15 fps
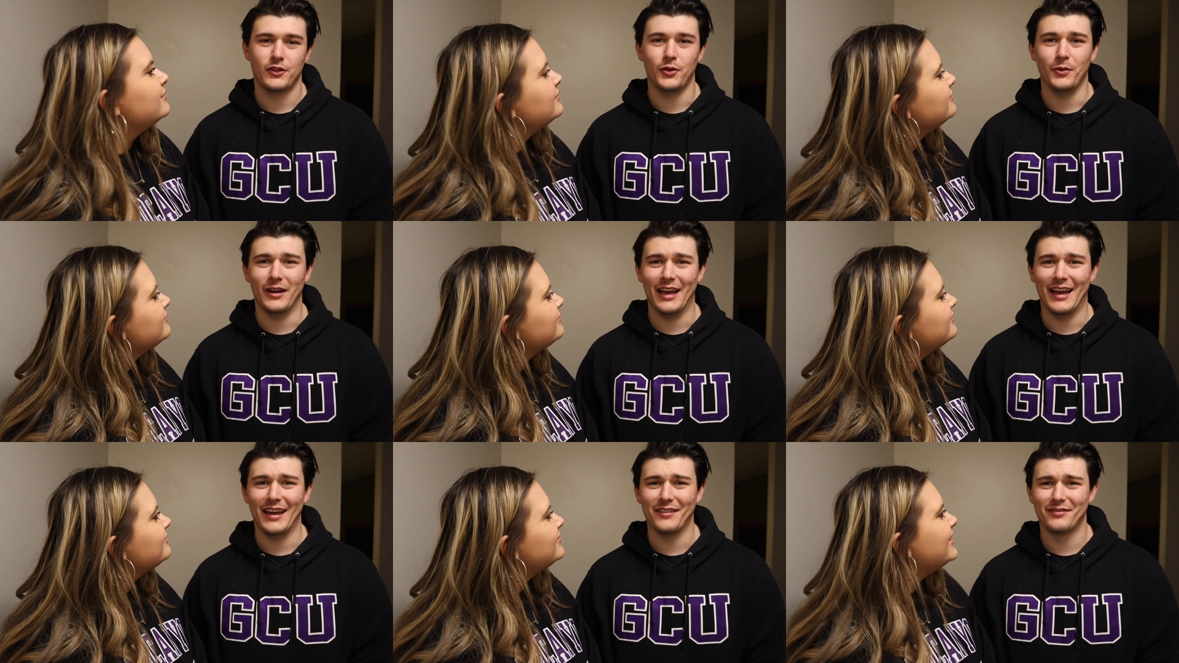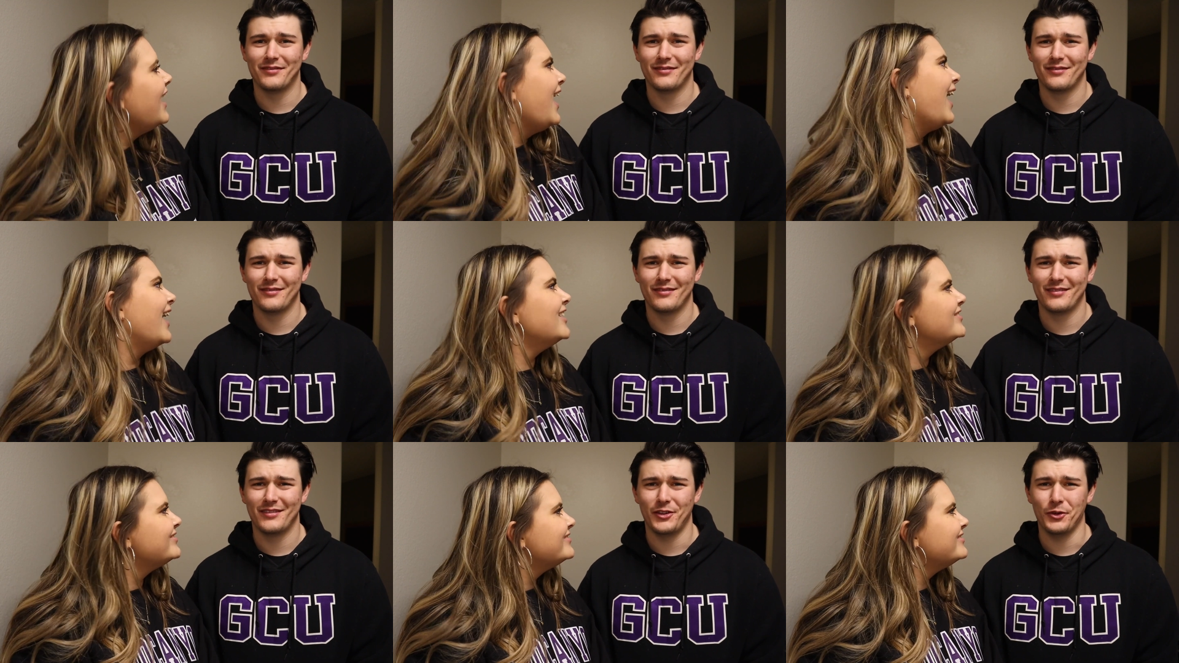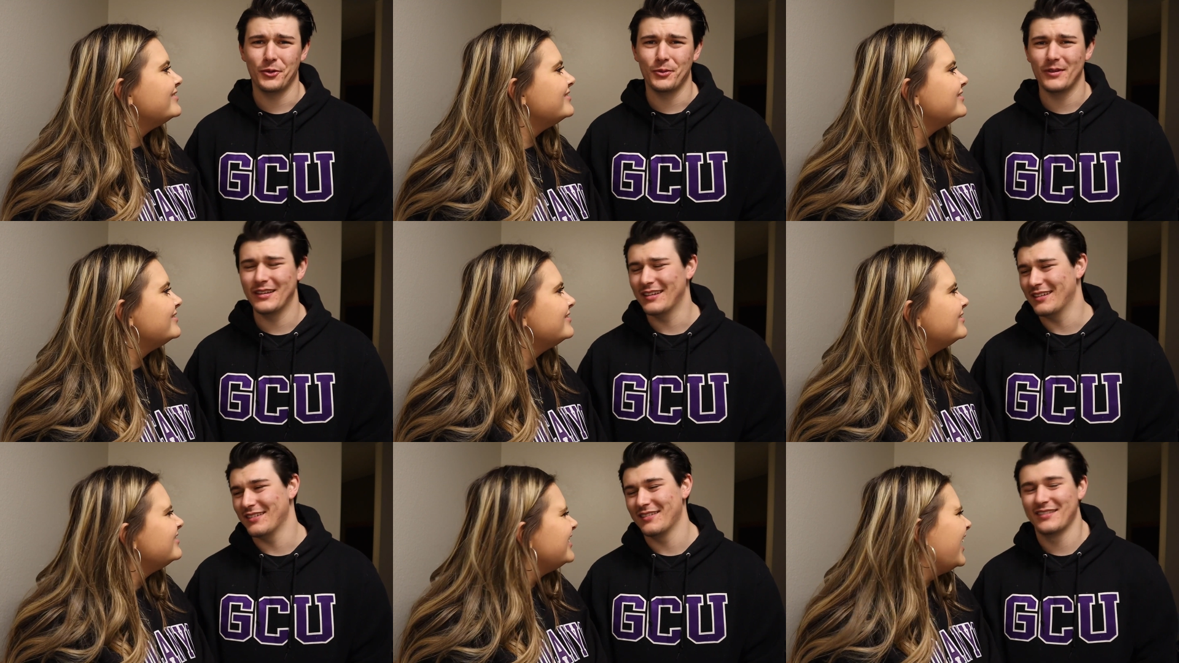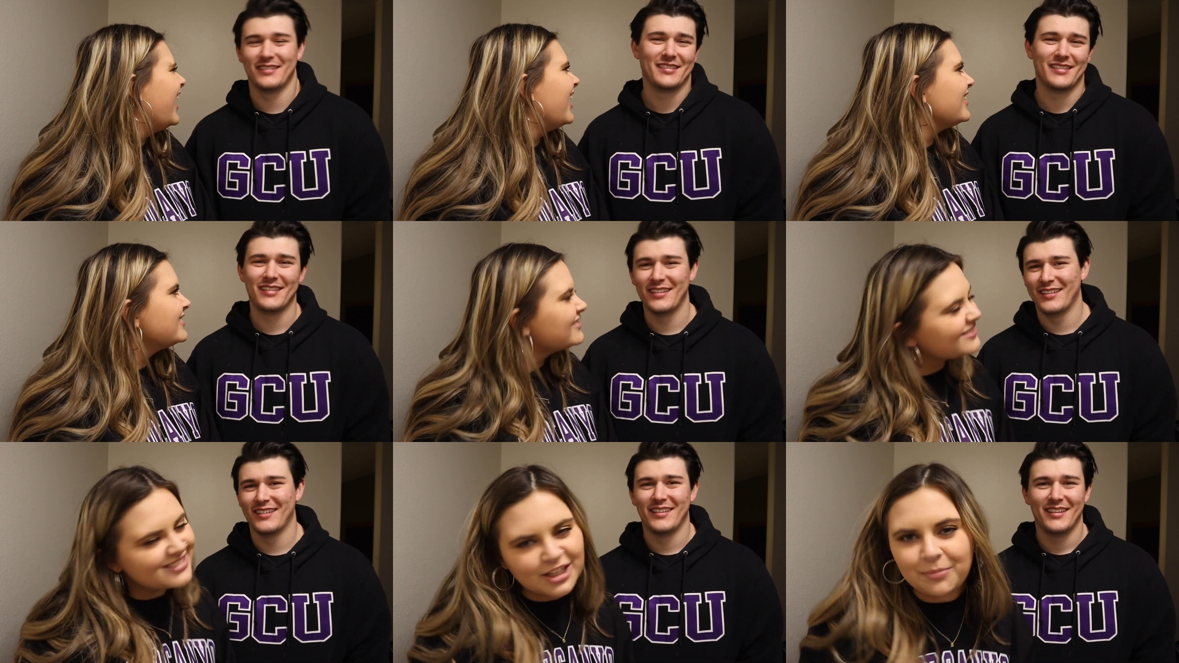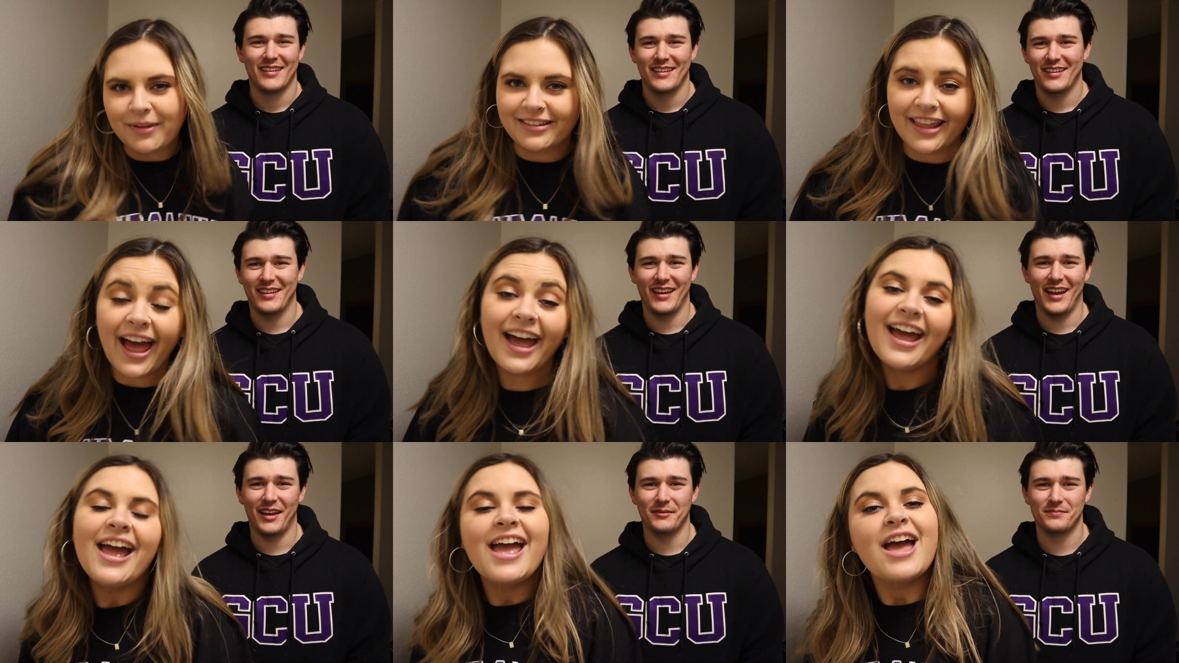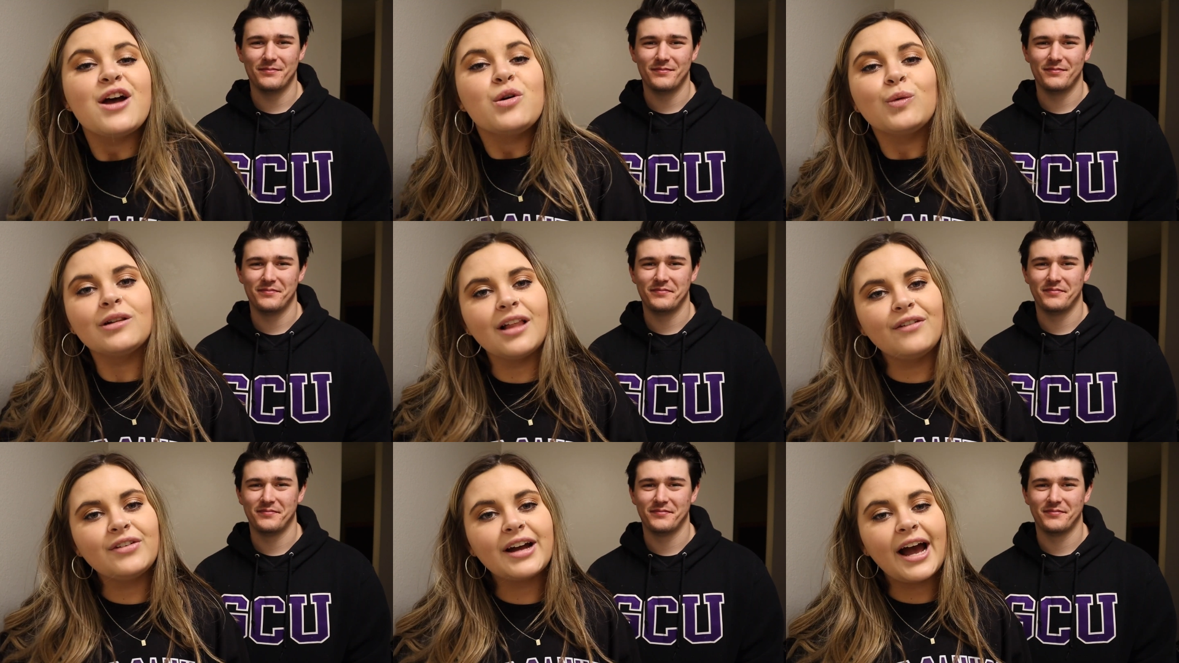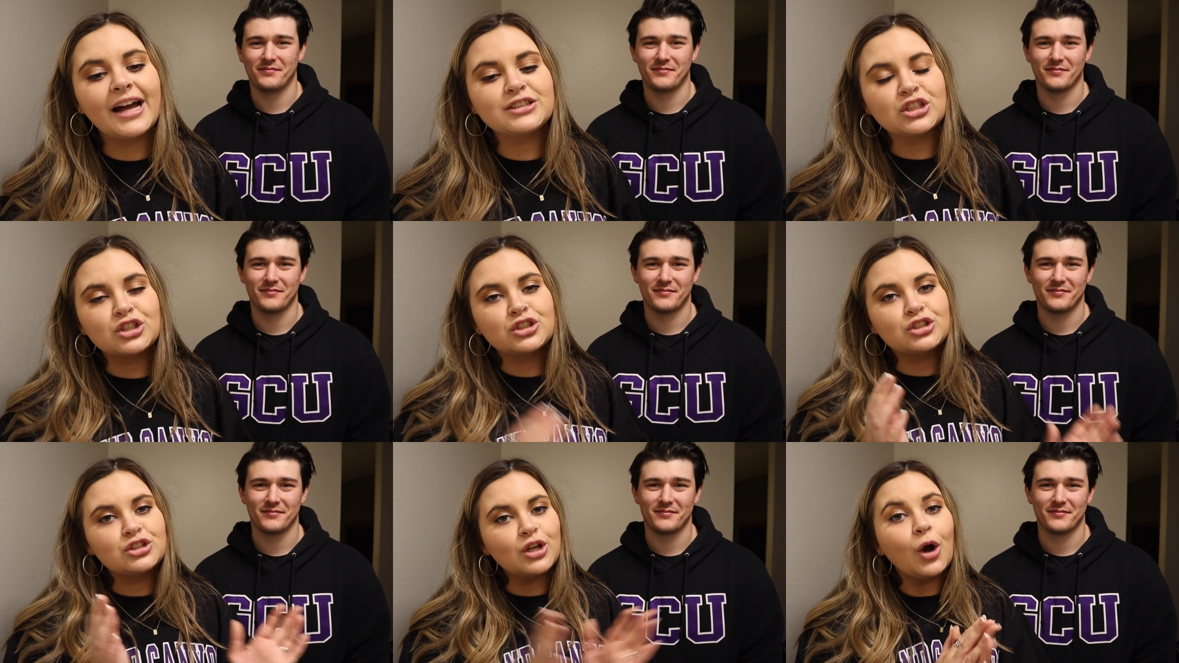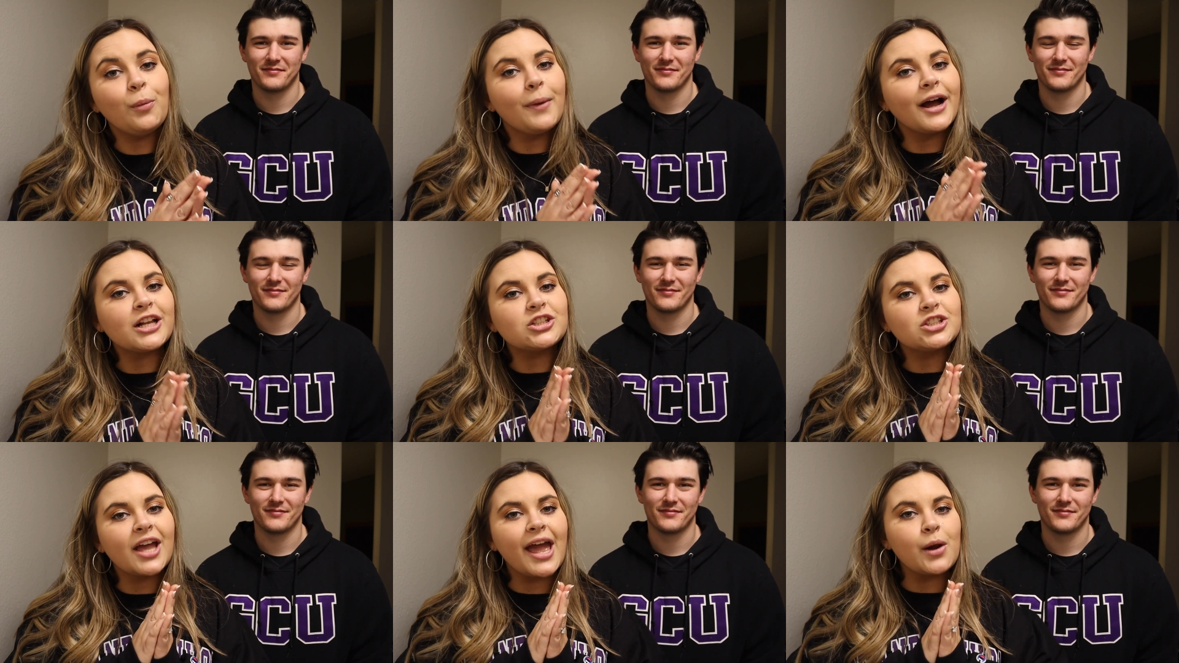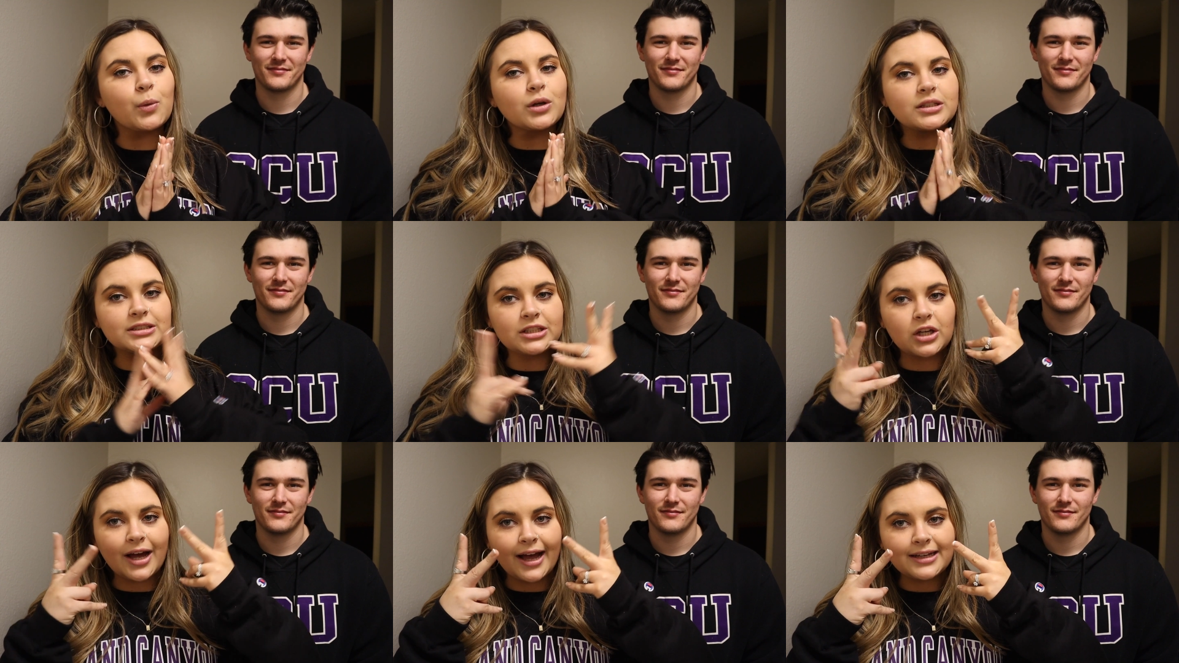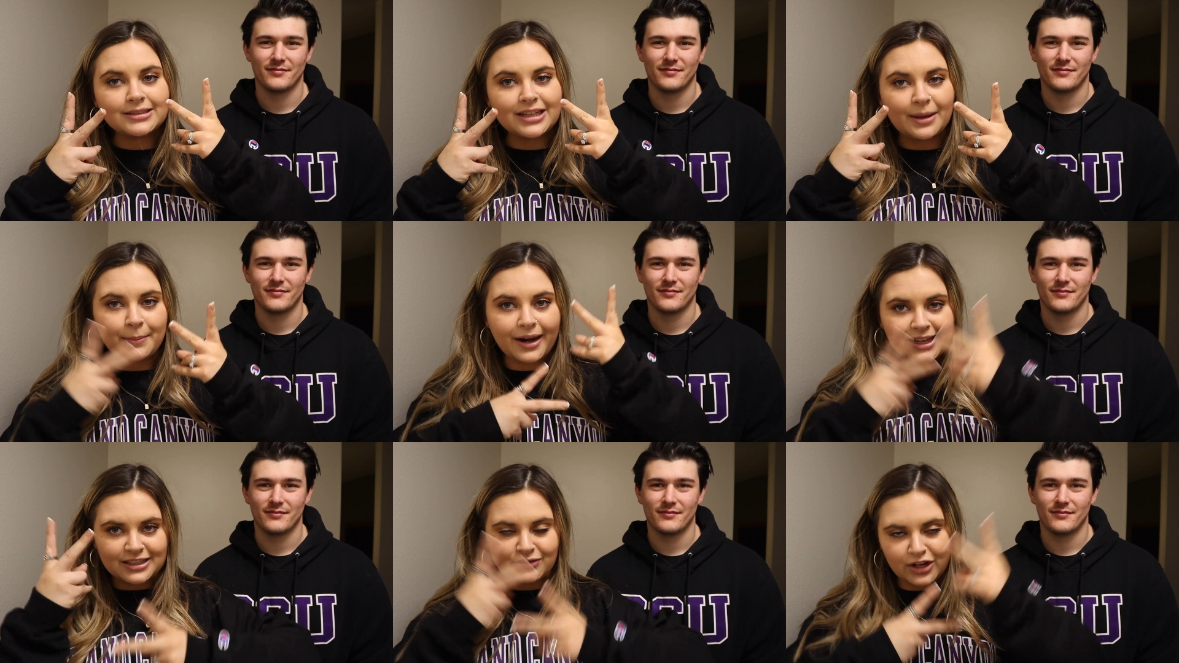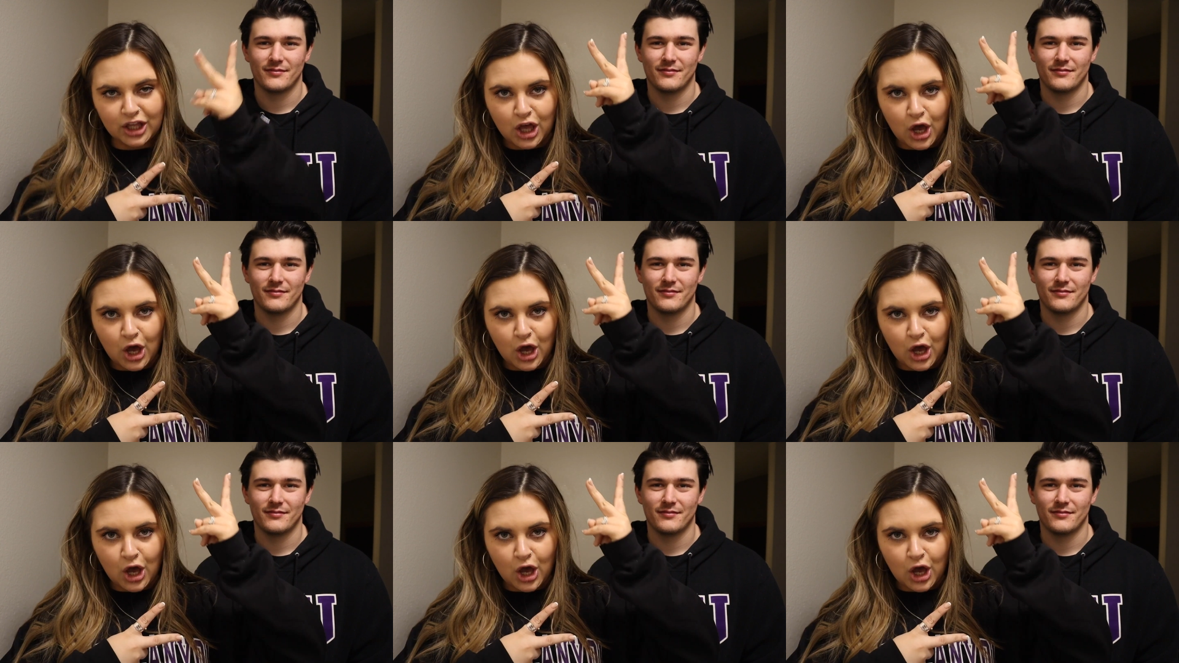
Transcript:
Speaker 1: Two and a half. Yeah. Two, yeah.
Speaker 2: Yeah, something like that. Yeah. We love you guys so much, and we'll see you guys in the next